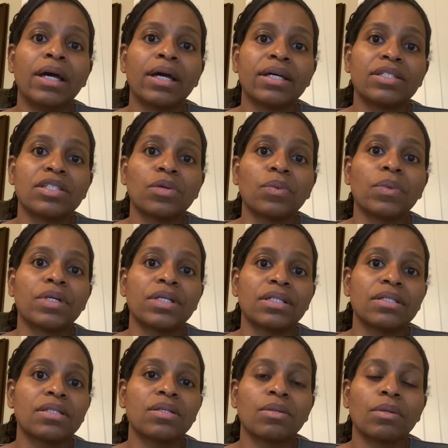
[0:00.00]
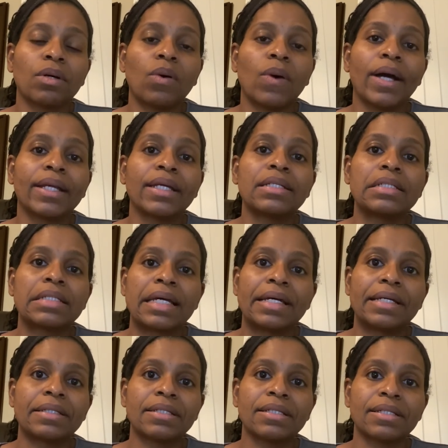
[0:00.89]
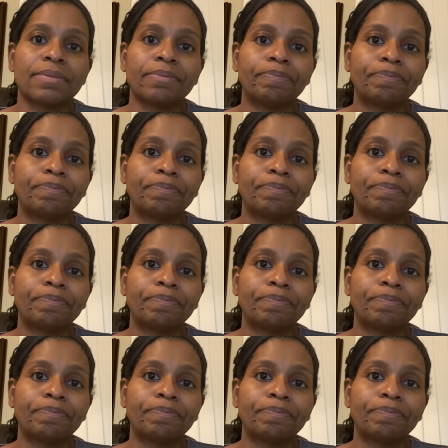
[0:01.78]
because it was quite intense.